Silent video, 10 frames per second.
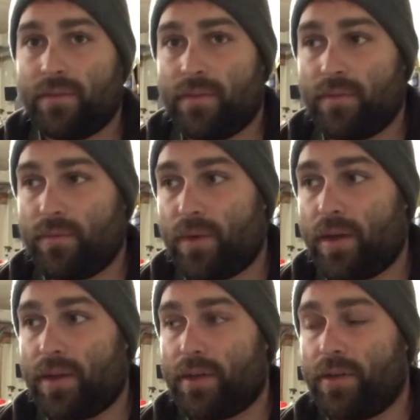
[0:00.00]

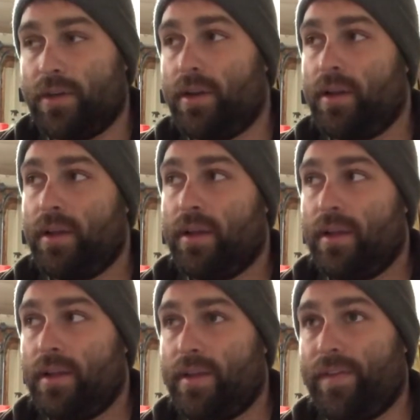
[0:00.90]
wrong, or
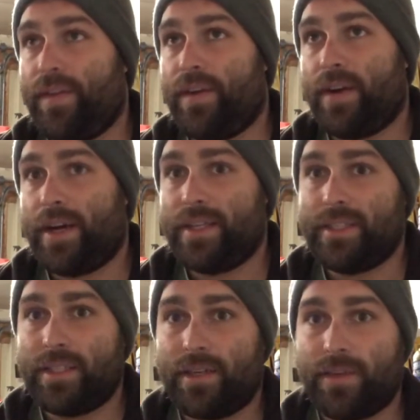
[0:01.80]
in their
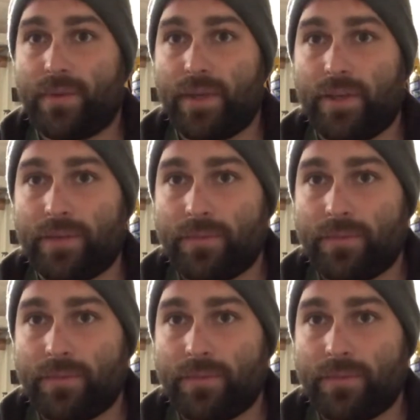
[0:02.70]
eyes that are wrong.